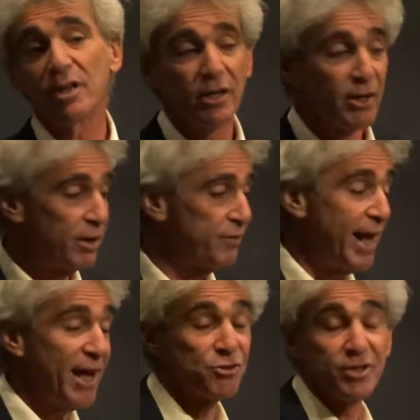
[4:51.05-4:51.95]
of
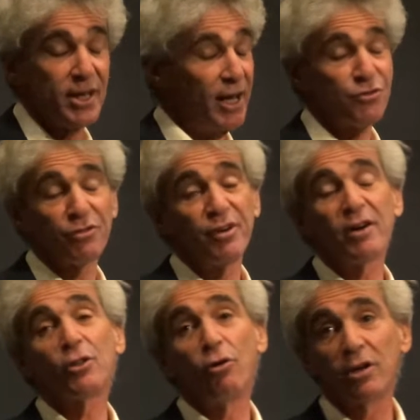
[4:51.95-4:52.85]
enhancer DNAs for a
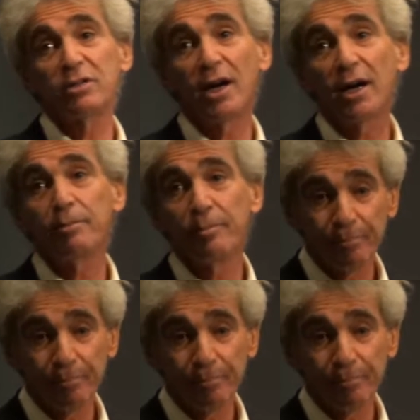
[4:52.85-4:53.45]
very long time.